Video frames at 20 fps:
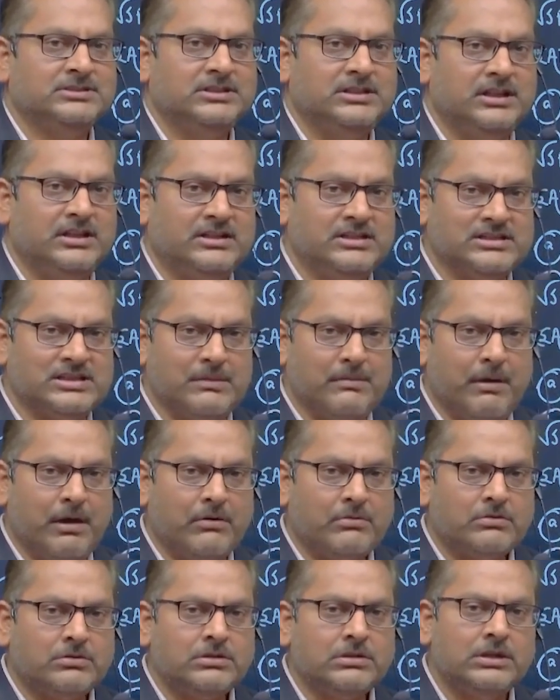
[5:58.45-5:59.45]
It is
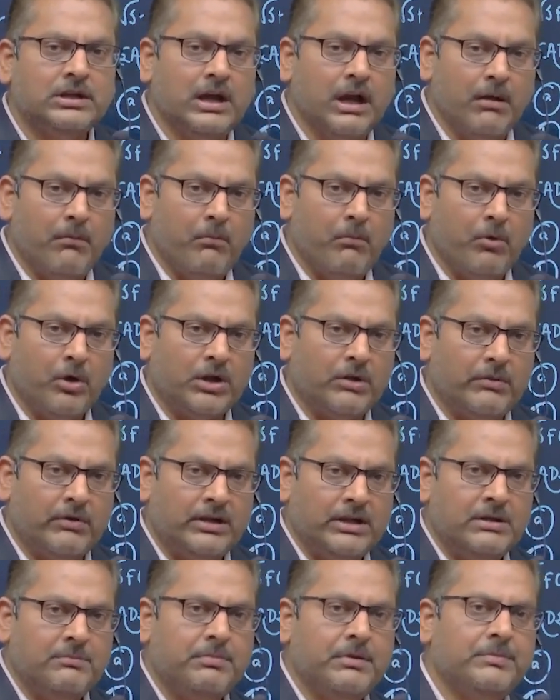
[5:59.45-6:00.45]
about
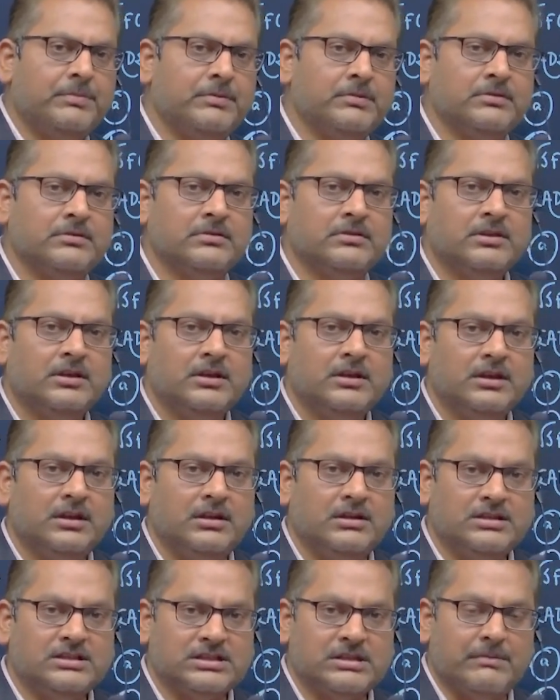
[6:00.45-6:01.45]
motivating people.
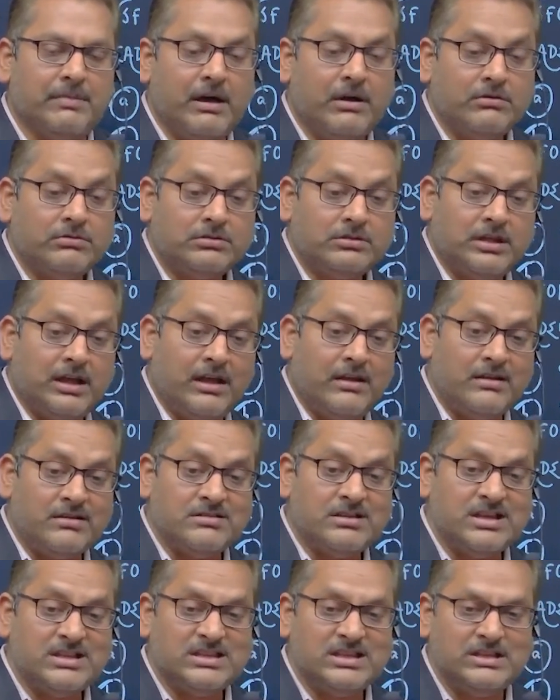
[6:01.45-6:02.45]
It is about
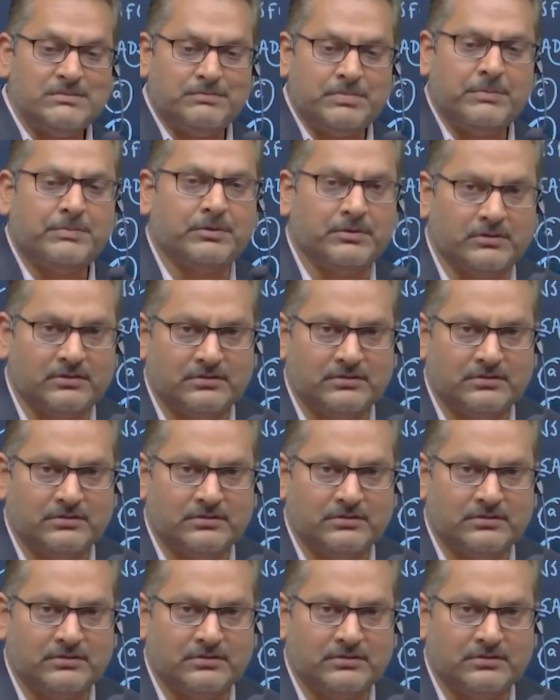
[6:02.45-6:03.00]
energizing people.